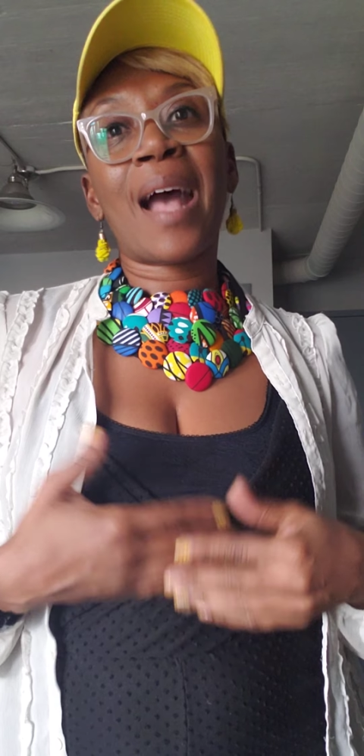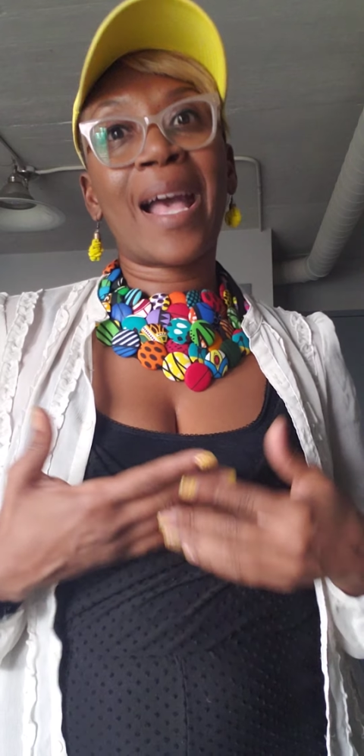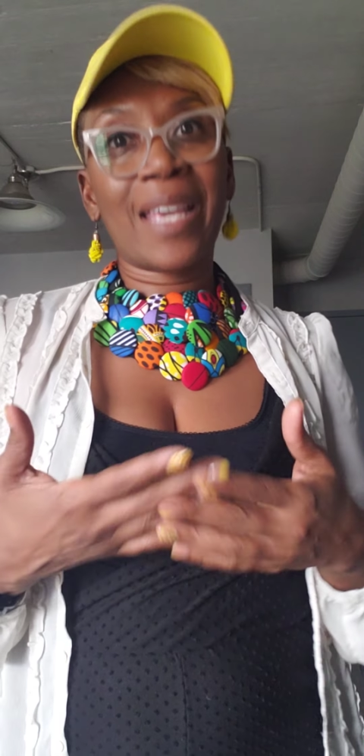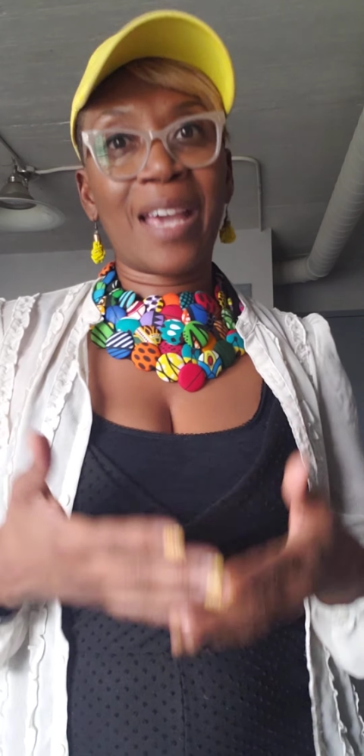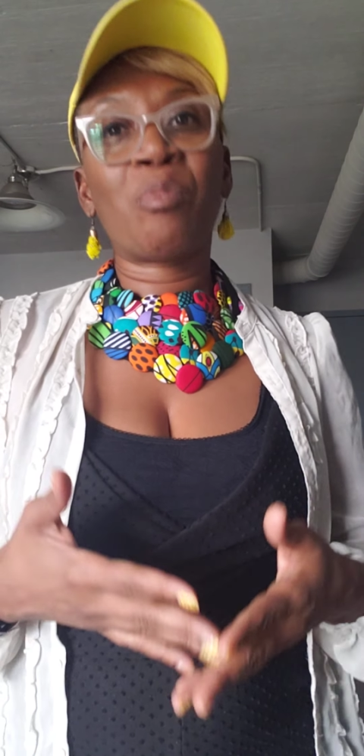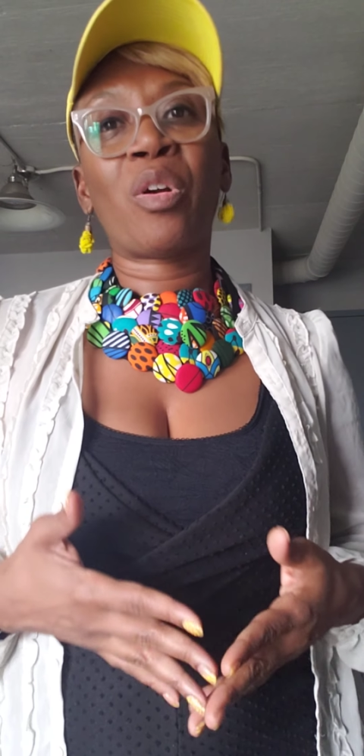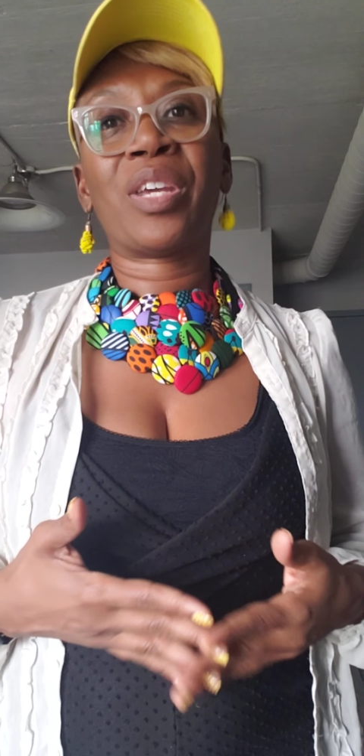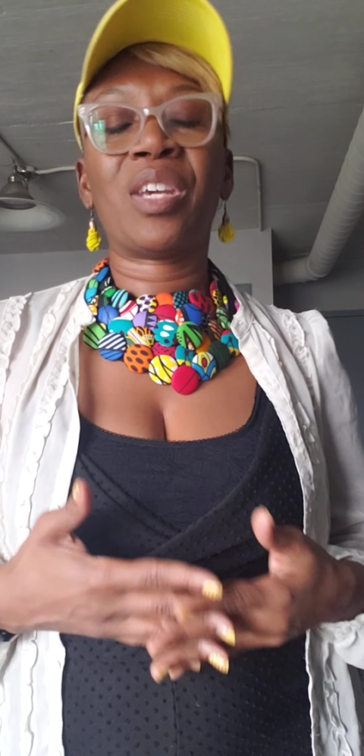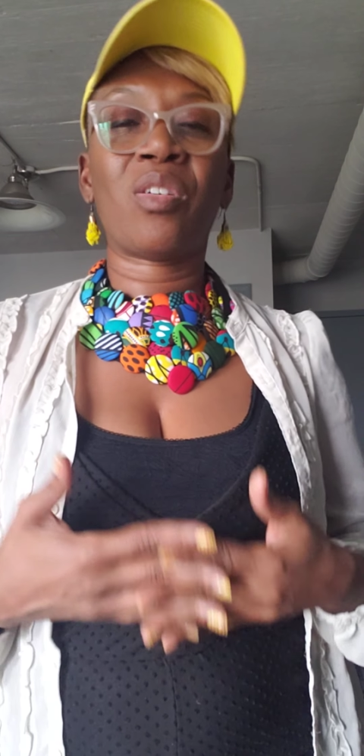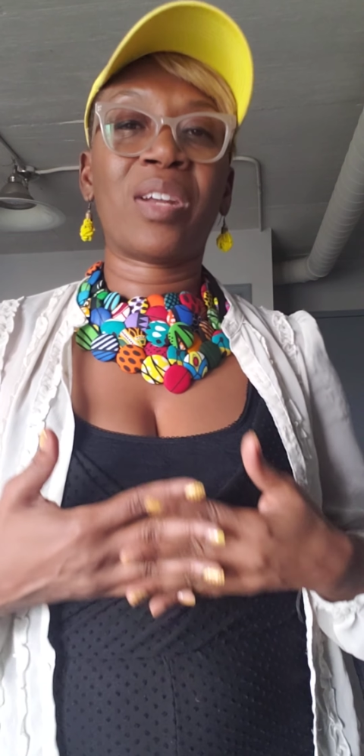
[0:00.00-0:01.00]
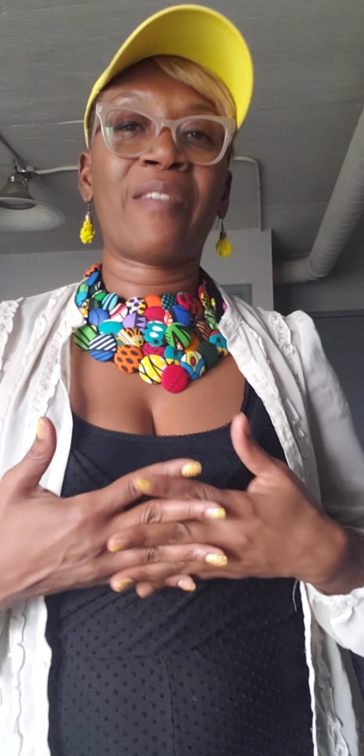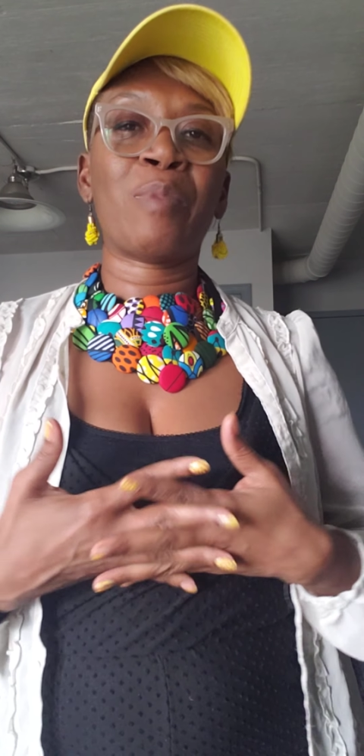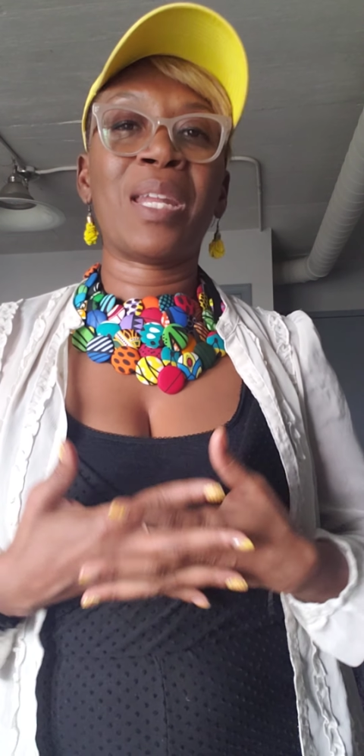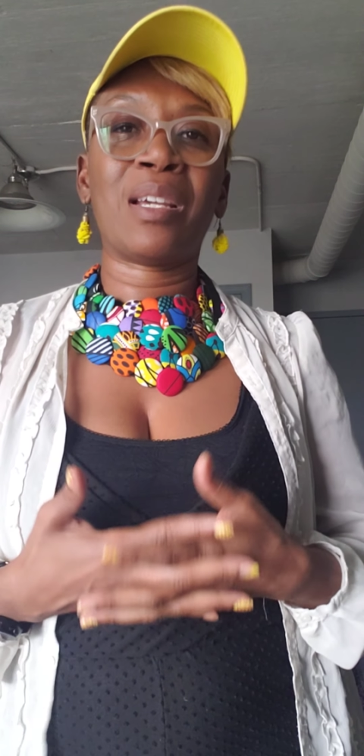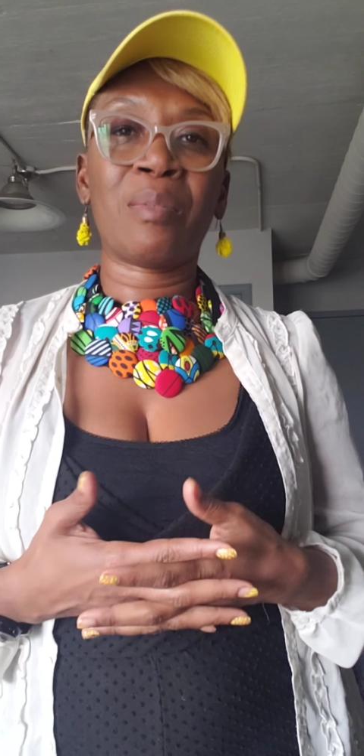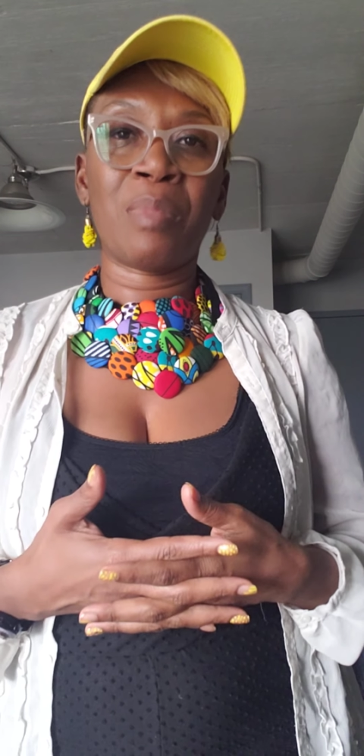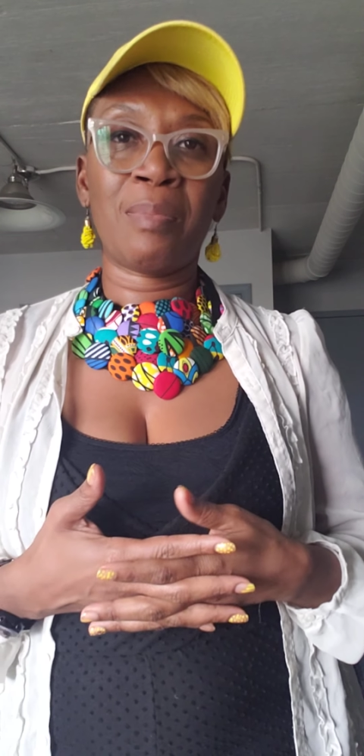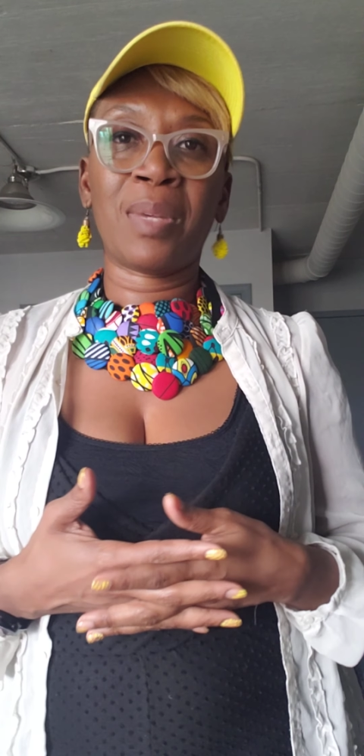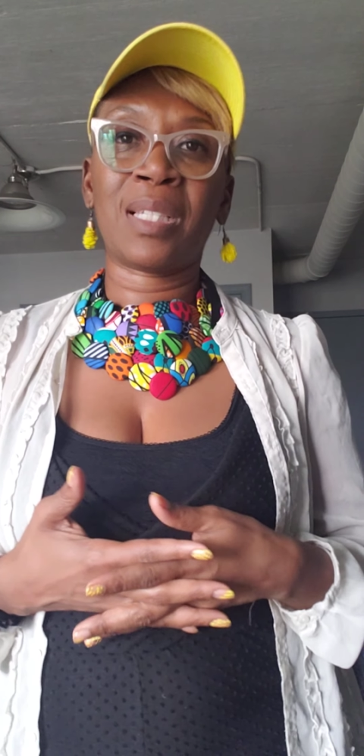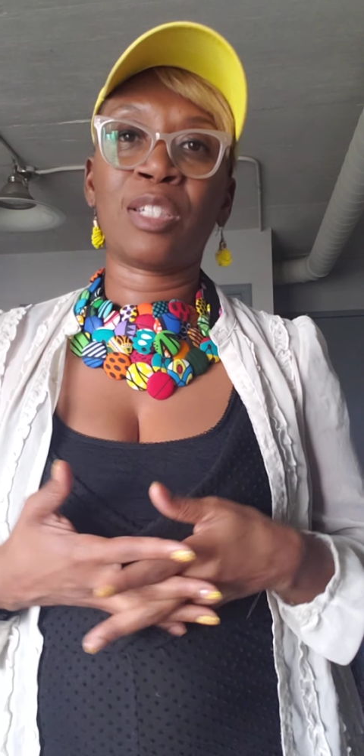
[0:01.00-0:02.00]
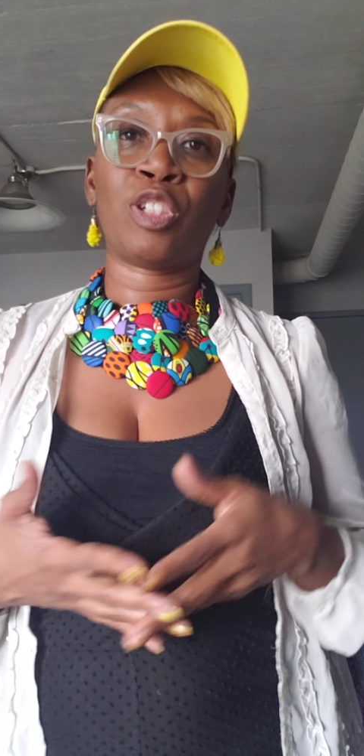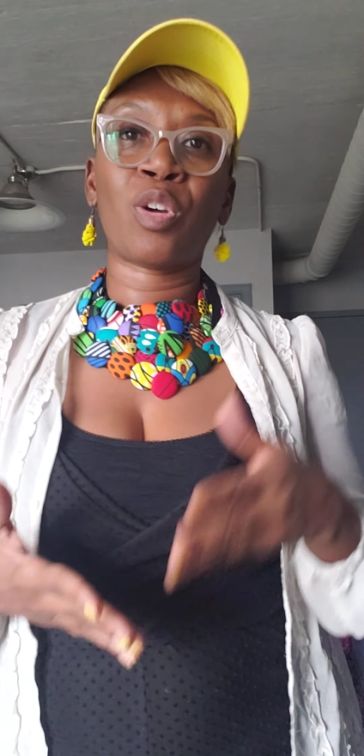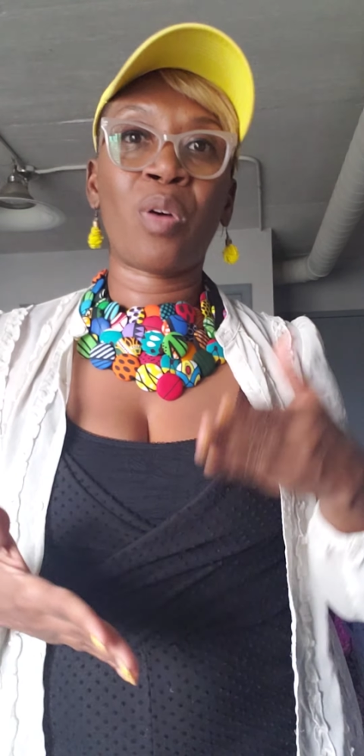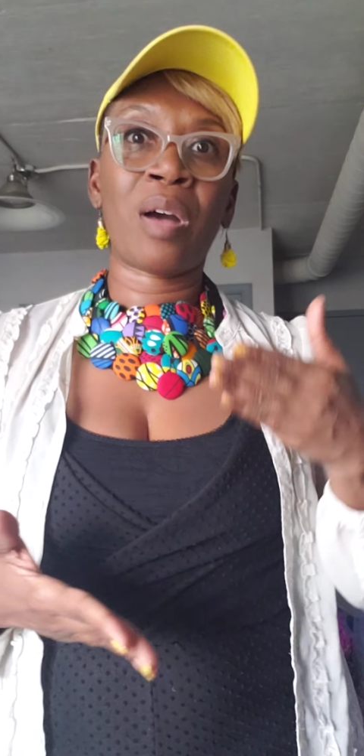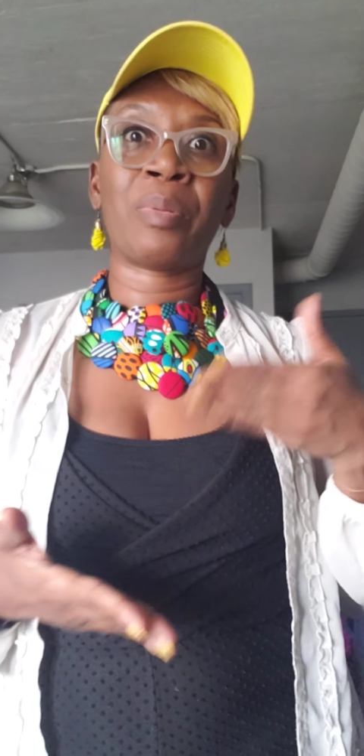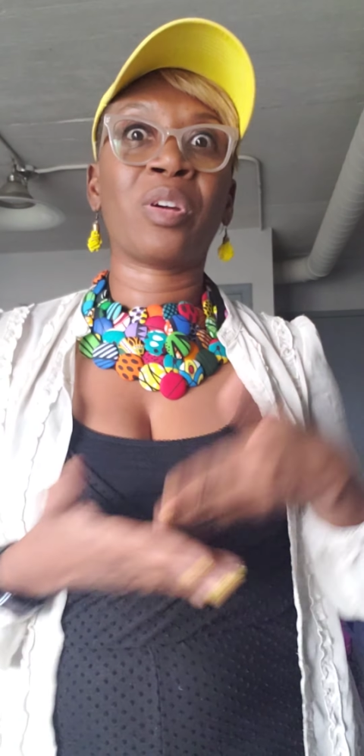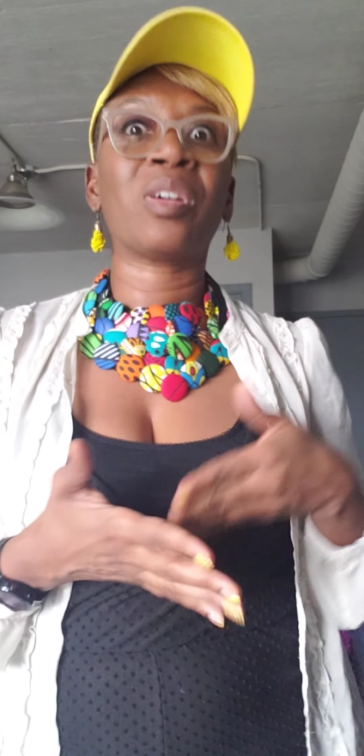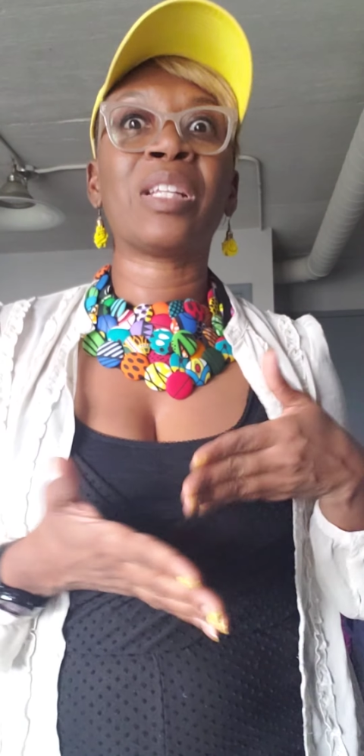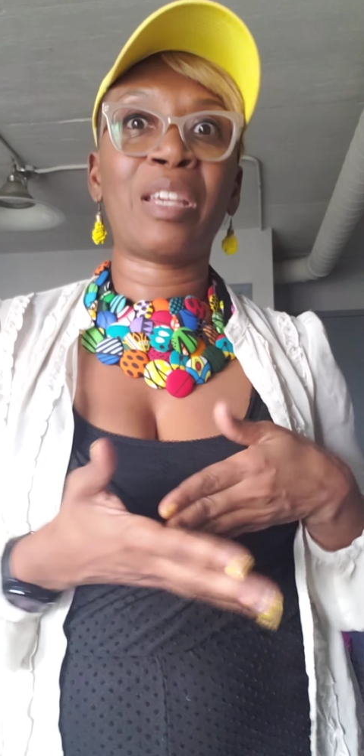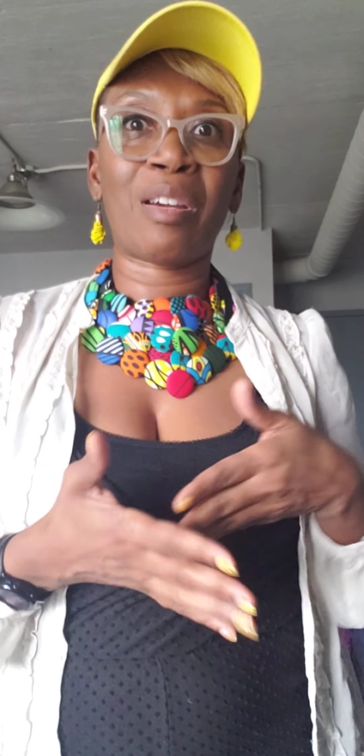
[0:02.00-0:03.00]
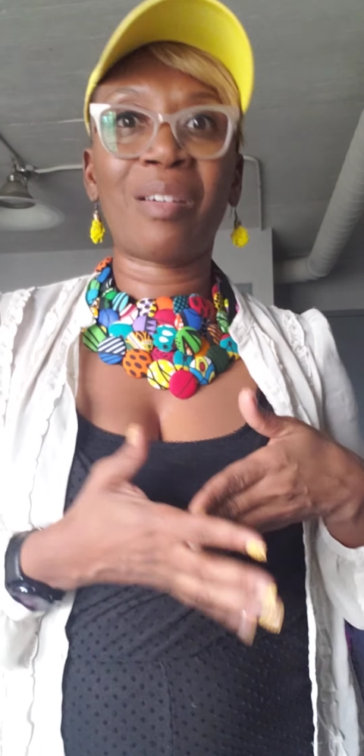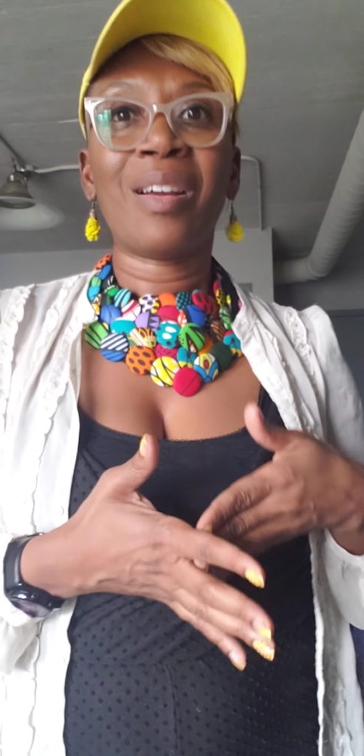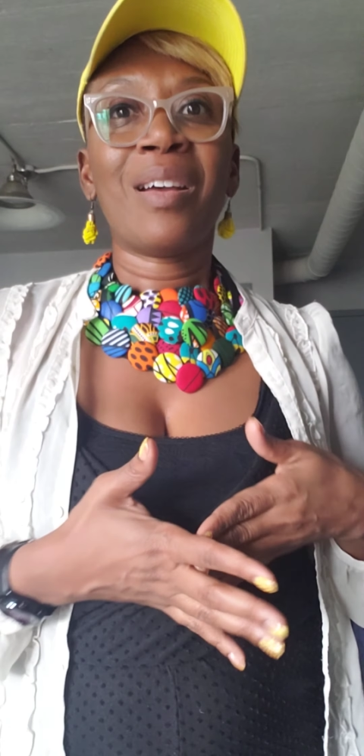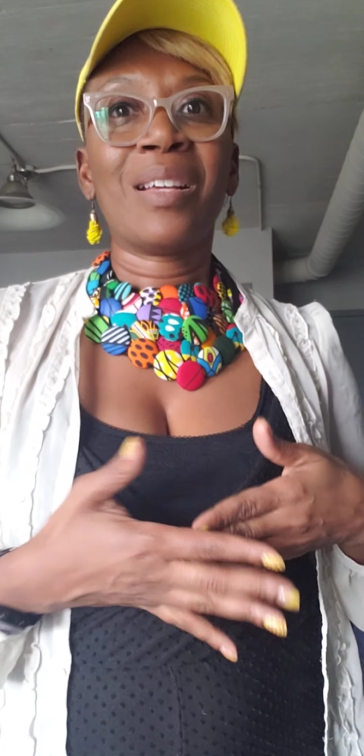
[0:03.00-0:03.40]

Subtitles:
I am working on. I've made a commitment to show up earlier,